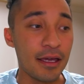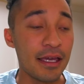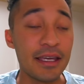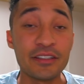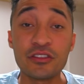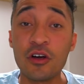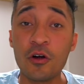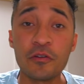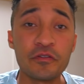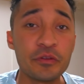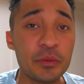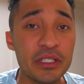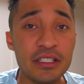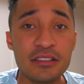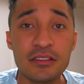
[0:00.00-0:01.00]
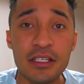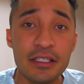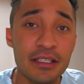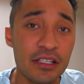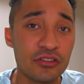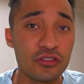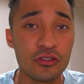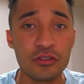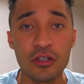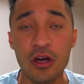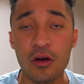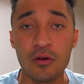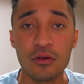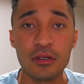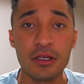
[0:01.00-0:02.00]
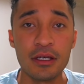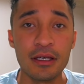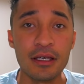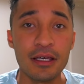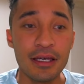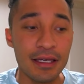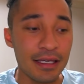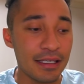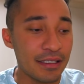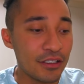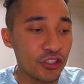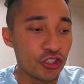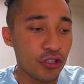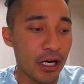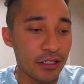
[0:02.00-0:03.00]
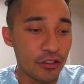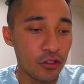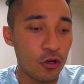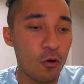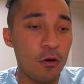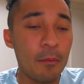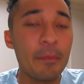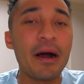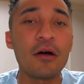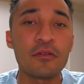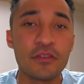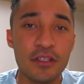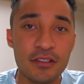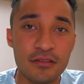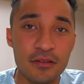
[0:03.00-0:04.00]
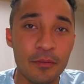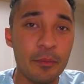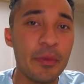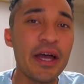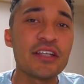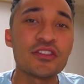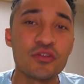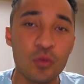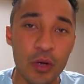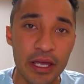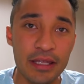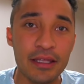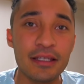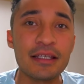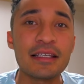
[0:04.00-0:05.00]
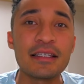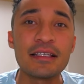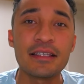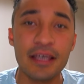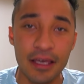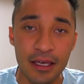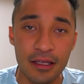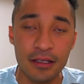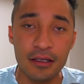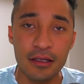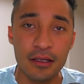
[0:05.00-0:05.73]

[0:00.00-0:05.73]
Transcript: it's hard for me to say yes or no. He is trying to go about this the best way that he can.